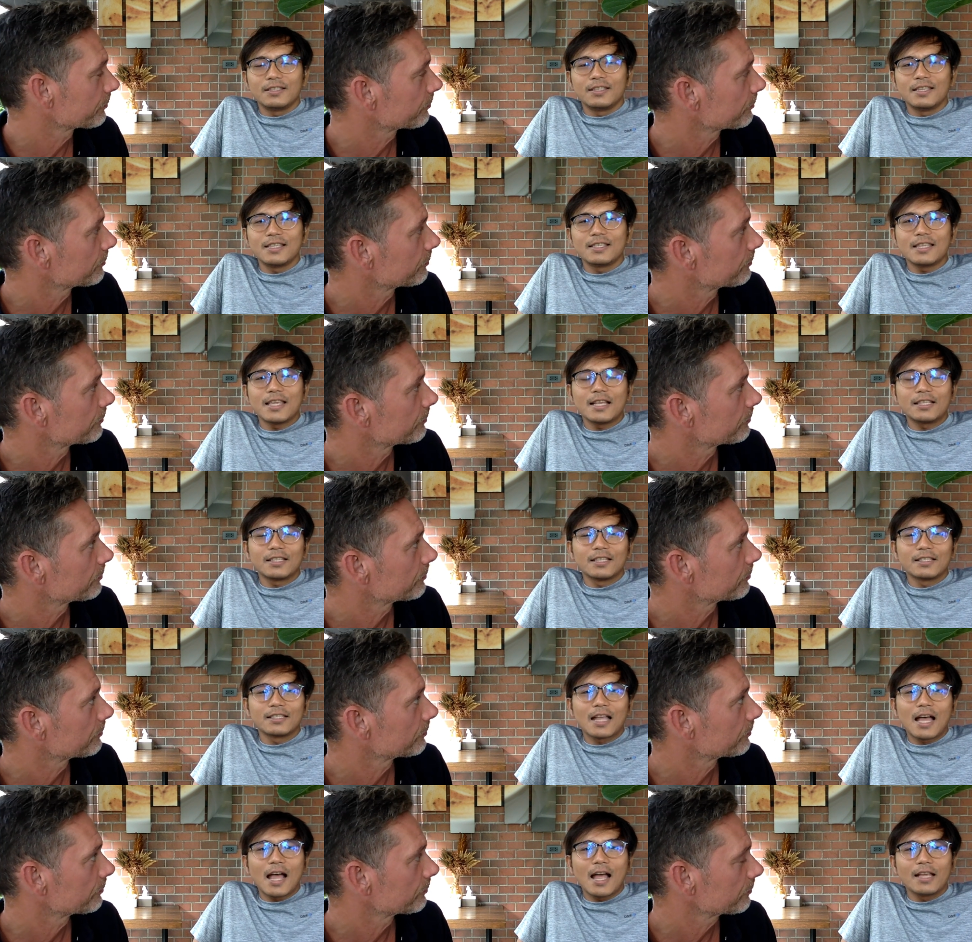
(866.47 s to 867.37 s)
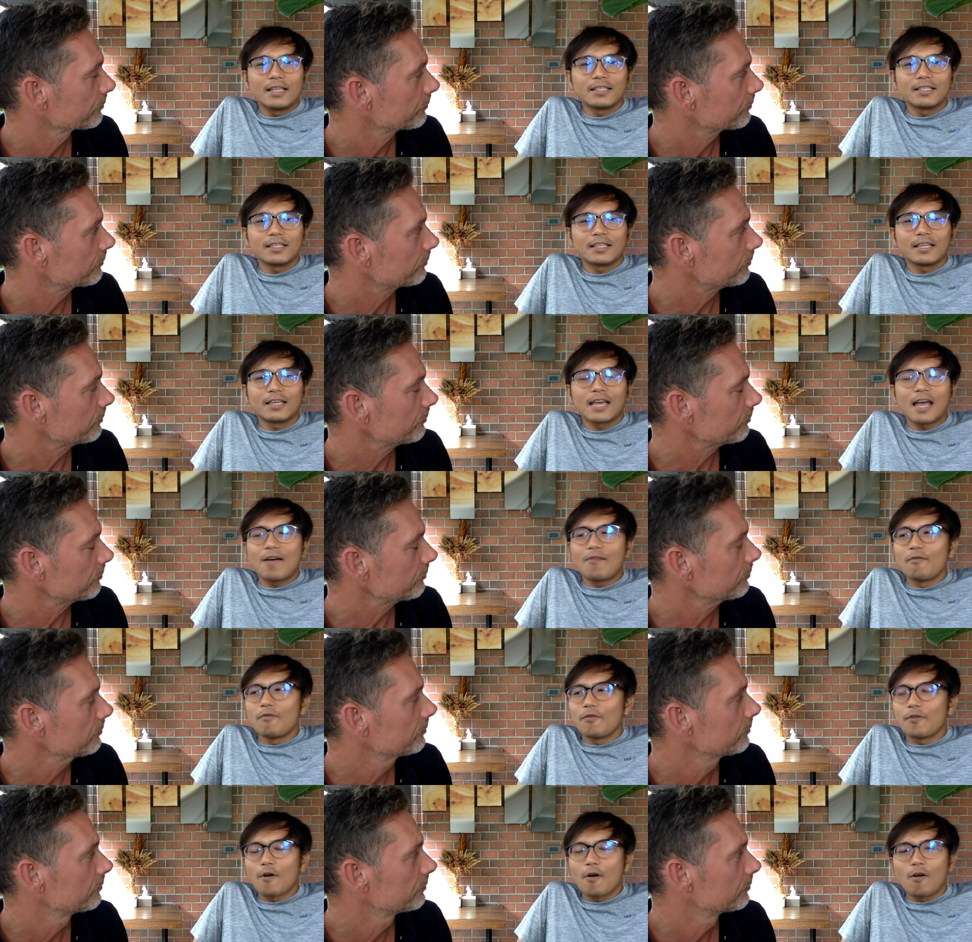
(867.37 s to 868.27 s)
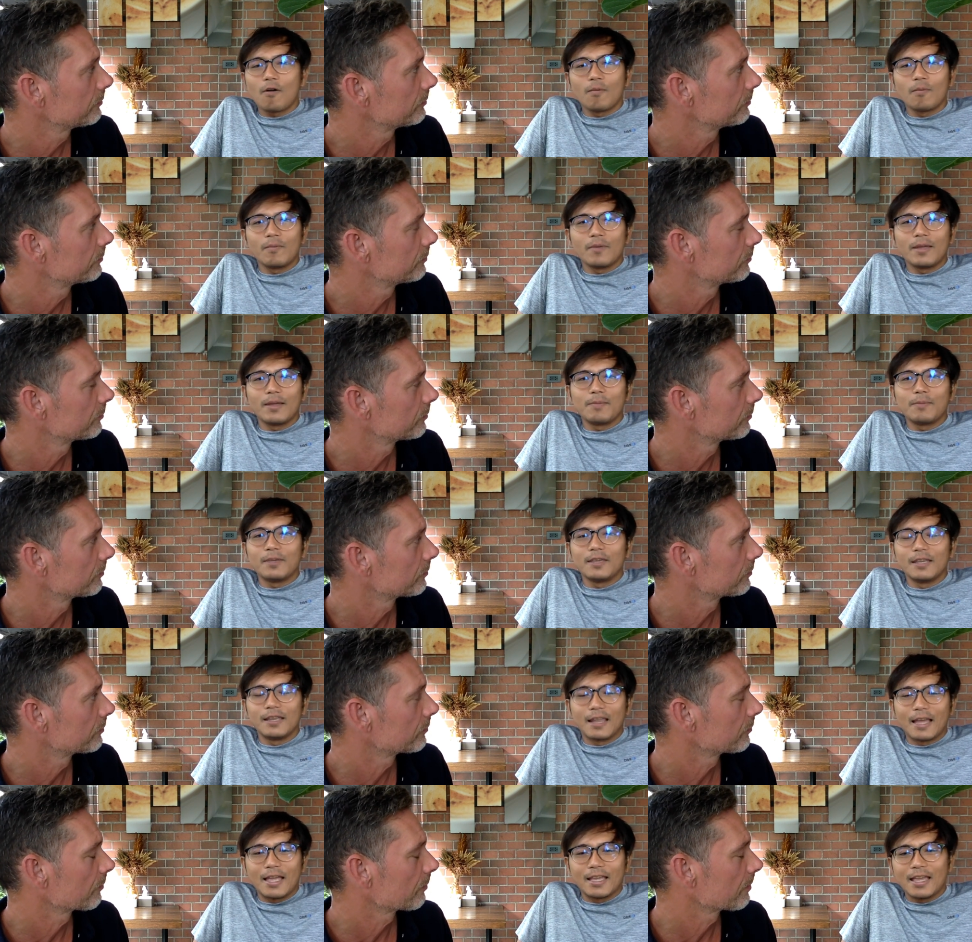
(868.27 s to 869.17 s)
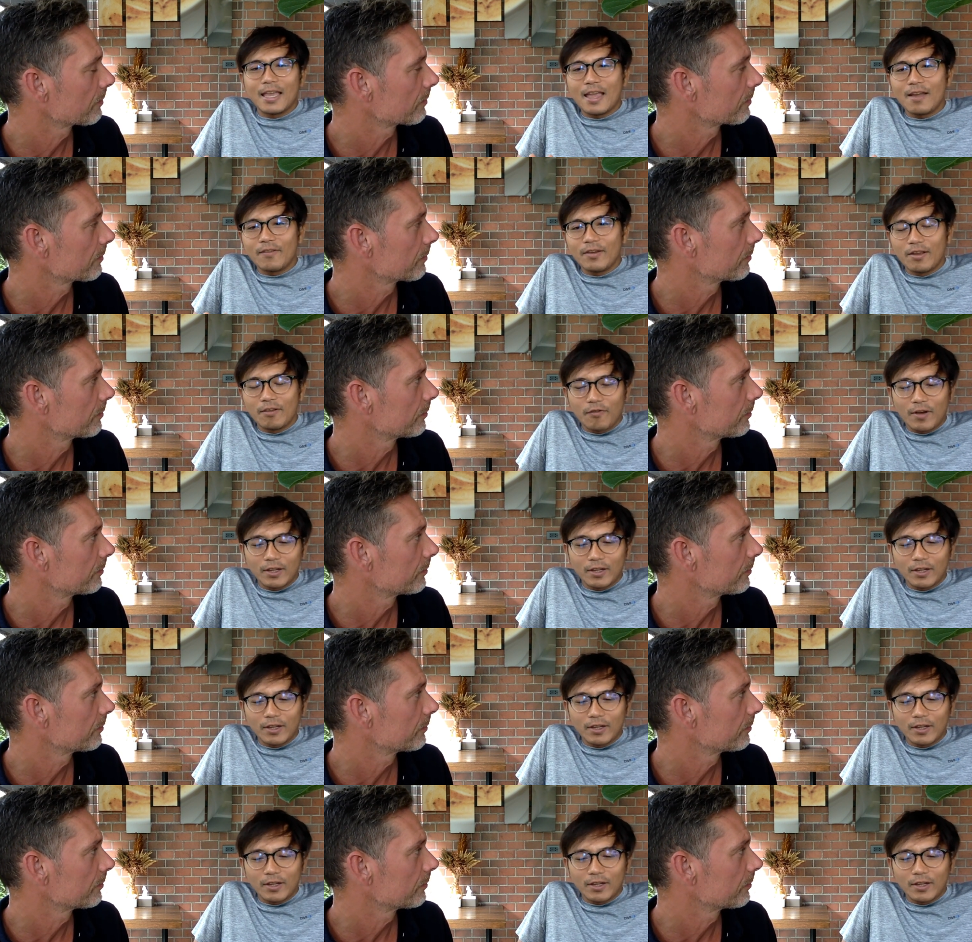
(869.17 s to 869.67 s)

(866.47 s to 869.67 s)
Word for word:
Speaker 1: This exercise comes from maybe like Eric